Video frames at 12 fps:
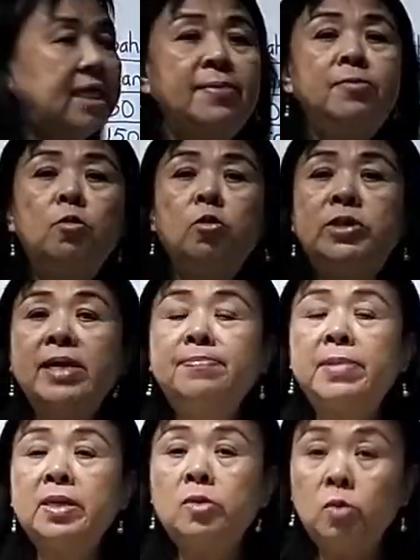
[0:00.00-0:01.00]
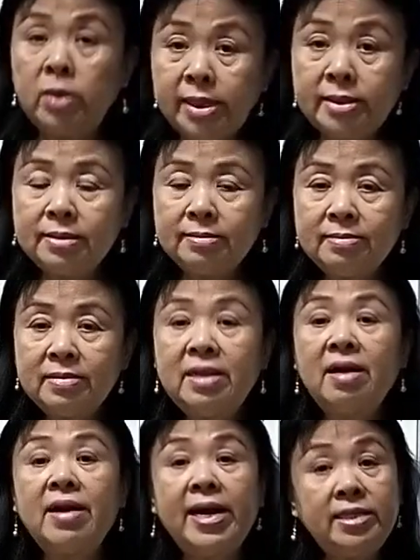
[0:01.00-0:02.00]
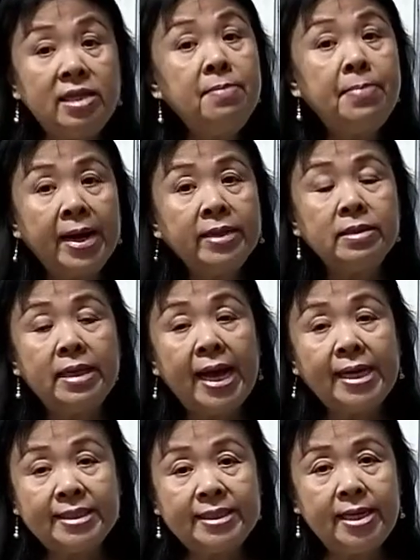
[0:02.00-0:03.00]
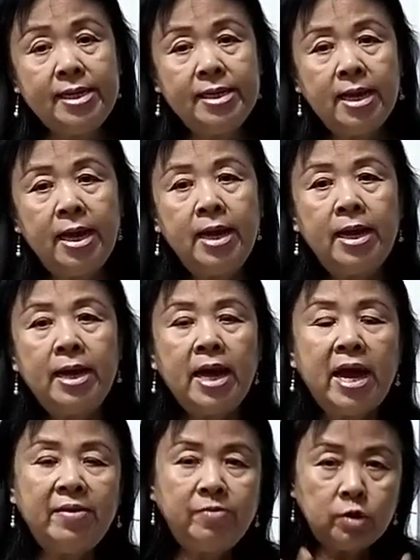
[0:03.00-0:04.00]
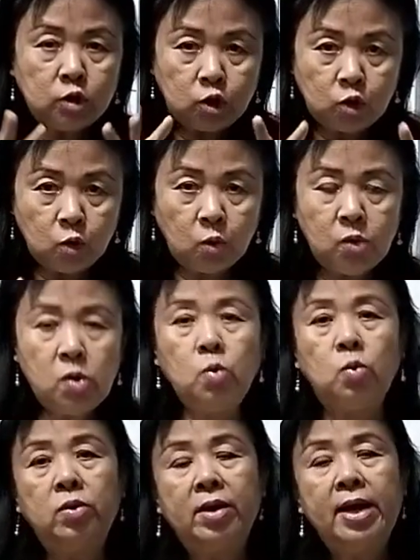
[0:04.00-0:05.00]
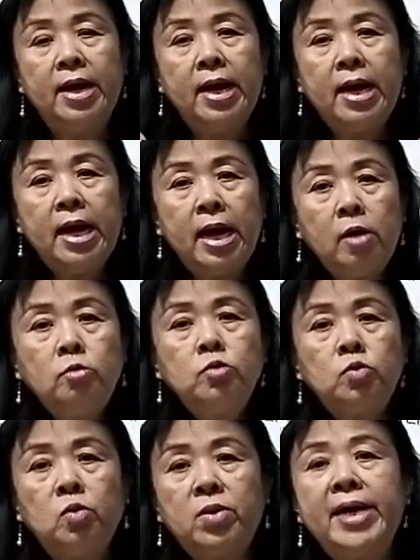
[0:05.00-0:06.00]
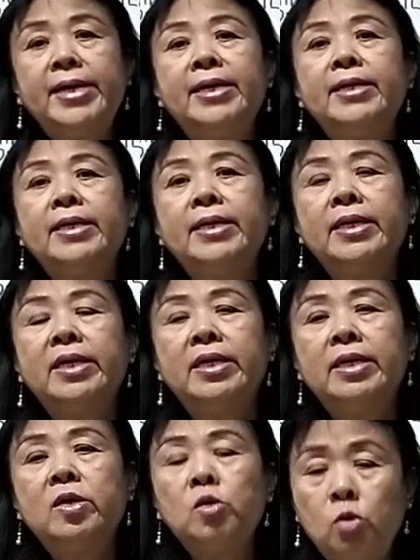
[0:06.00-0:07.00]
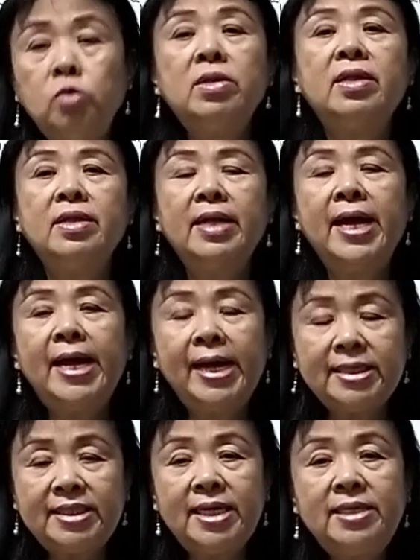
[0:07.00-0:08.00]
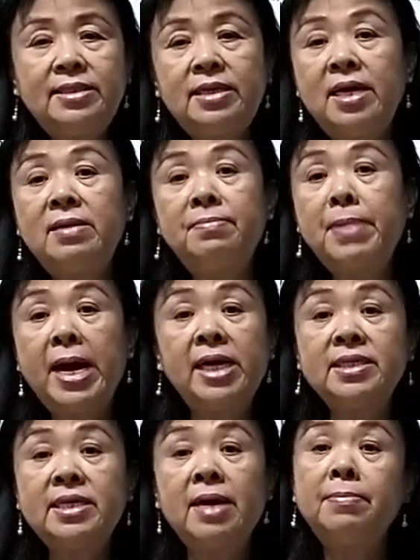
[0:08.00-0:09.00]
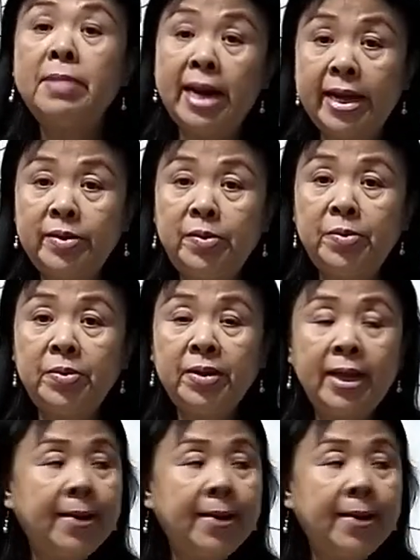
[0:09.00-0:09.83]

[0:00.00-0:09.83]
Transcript: same ujian bertulis, the writing part, essay. I will show you how to write good essays in Bahasa Melayu.